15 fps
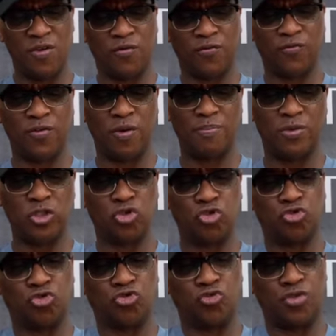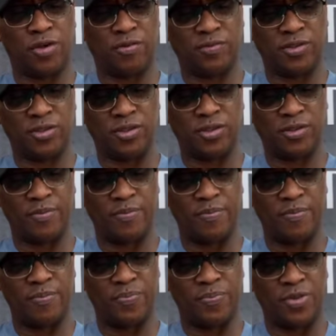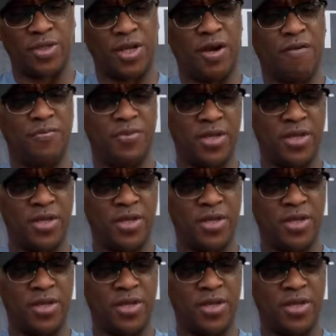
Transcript: from the strengths of